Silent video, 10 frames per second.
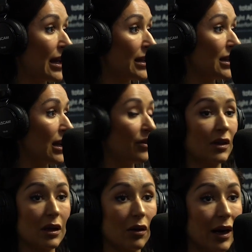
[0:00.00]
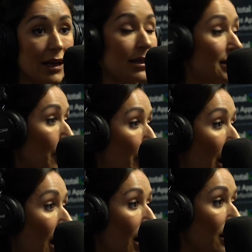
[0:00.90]
And if their credit is
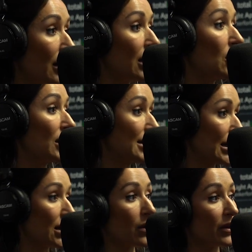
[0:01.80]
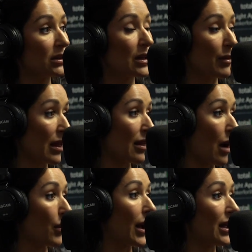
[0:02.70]
subpar, then you can send it over to me
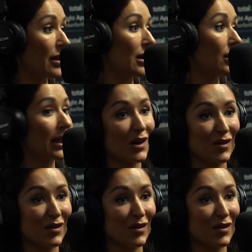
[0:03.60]
that way. And then I'll get it